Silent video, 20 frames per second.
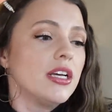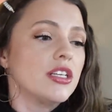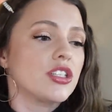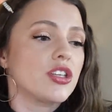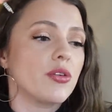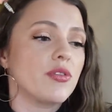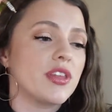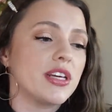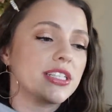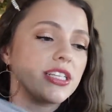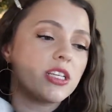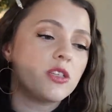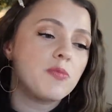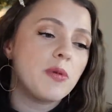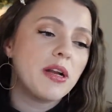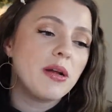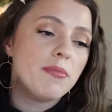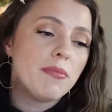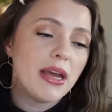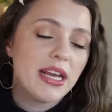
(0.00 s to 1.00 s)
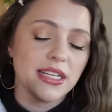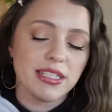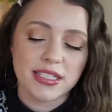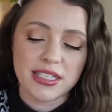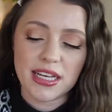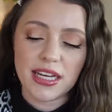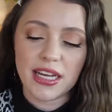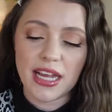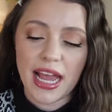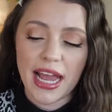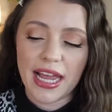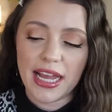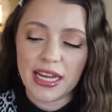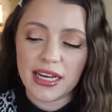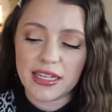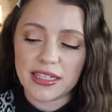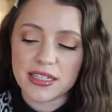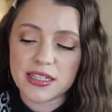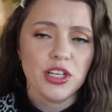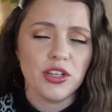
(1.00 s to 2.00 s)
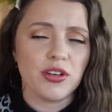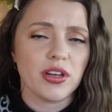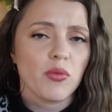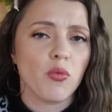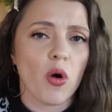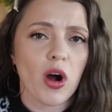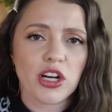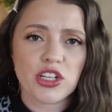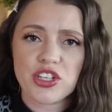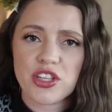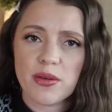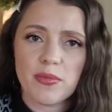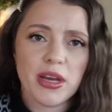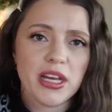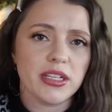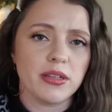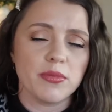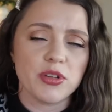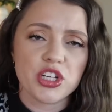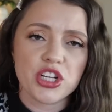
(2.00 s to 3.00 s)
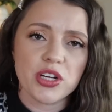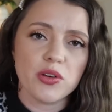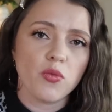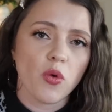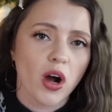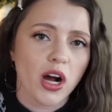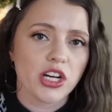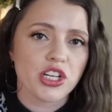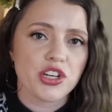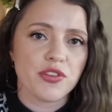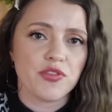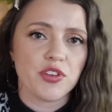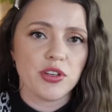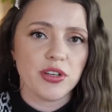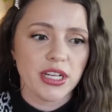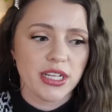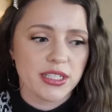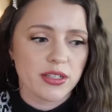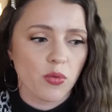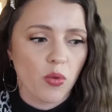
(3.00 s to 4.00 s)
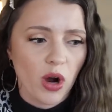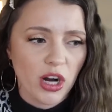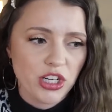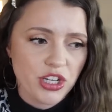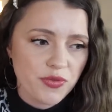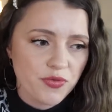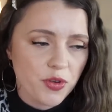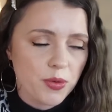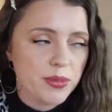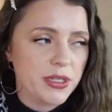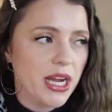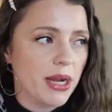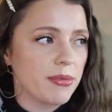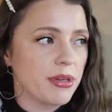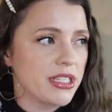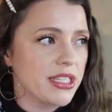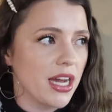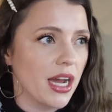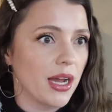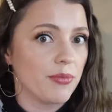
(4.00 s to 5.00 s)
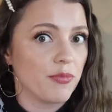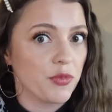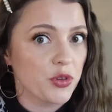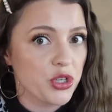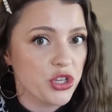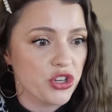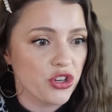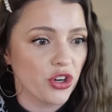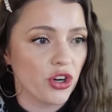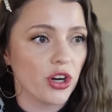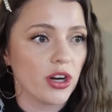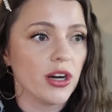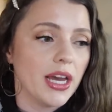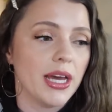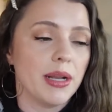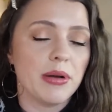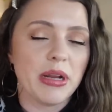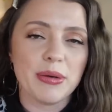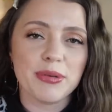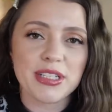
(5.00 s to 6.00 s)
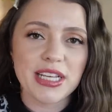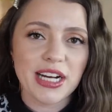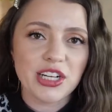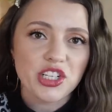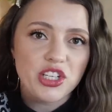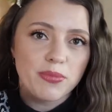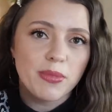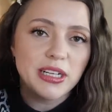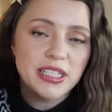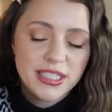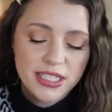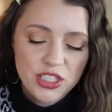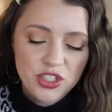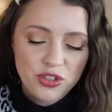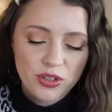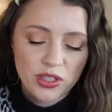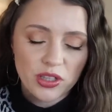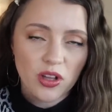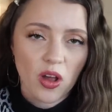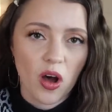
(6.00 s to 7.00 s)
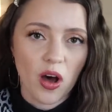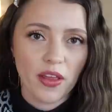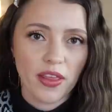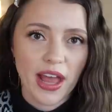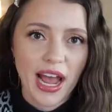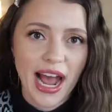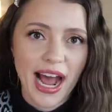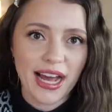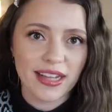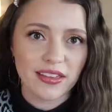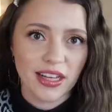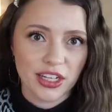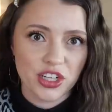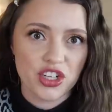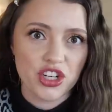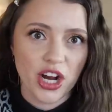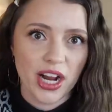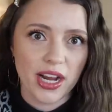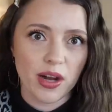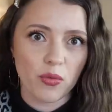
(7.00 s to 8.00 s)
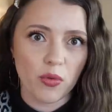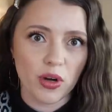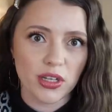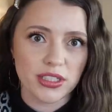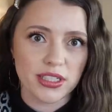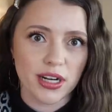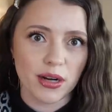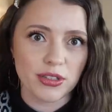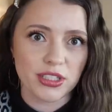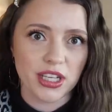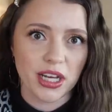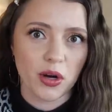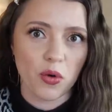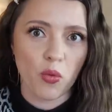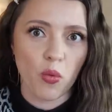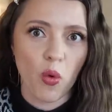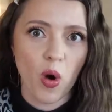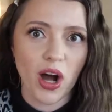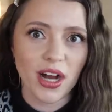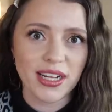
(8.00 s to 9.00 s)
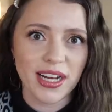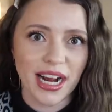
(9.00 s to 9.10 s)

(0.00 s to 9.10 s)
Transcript: So this has been amazing and you can wash them in the machine wash if you need to wash them from time to time for sure. And it was actually my sister-in-law that had like giant ones and I was like, what?